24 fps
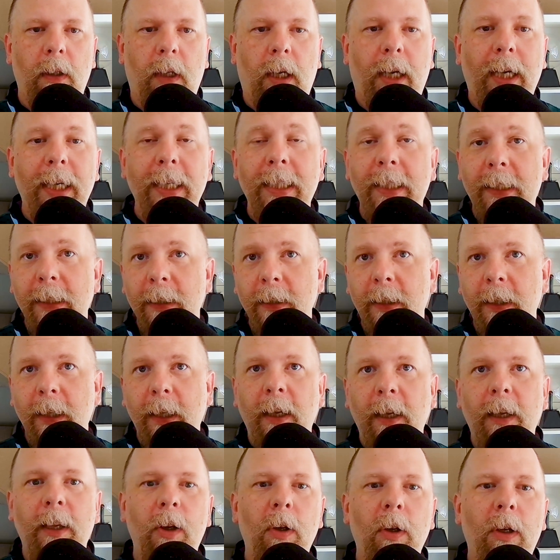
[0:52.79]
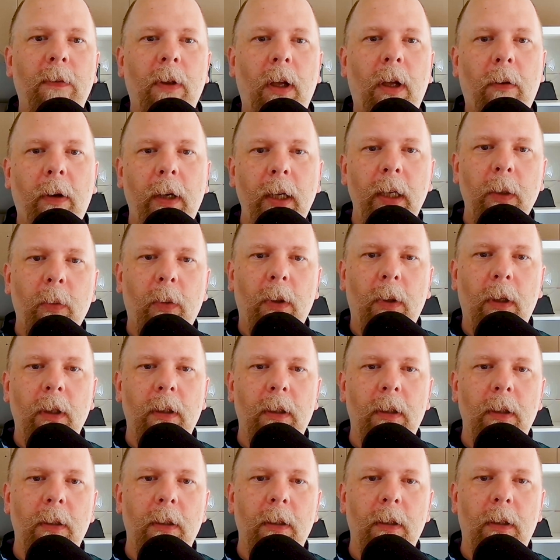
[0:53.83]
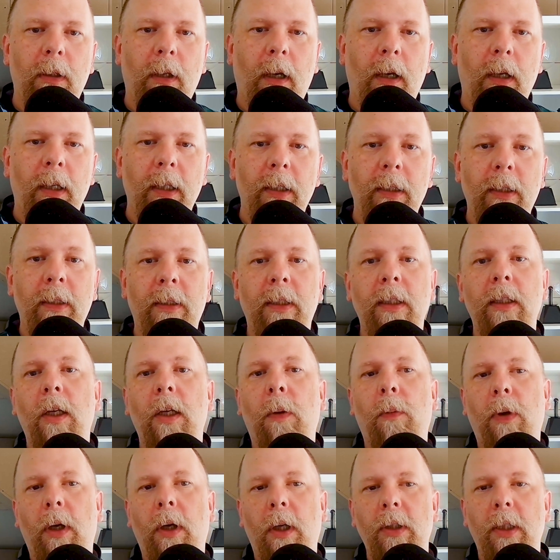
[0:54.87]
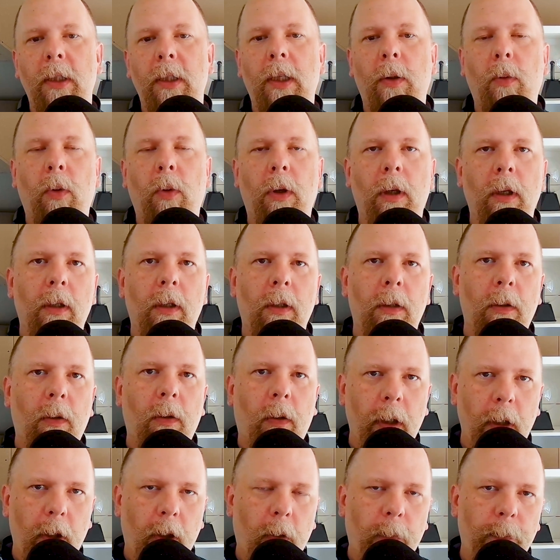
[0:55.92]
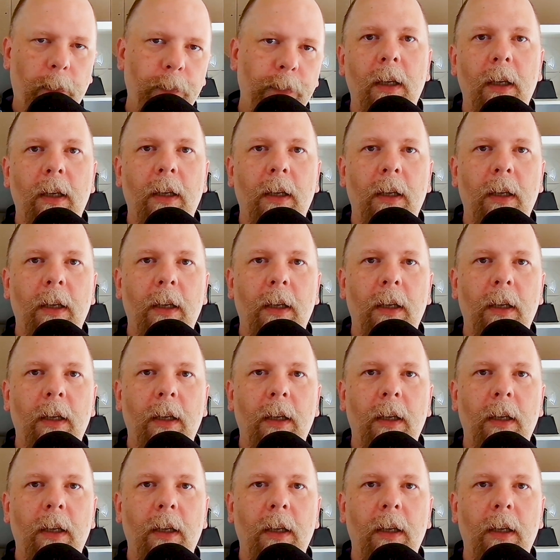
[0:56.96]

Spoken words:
Ideally, you have already worked on an existing Go project at work or at home.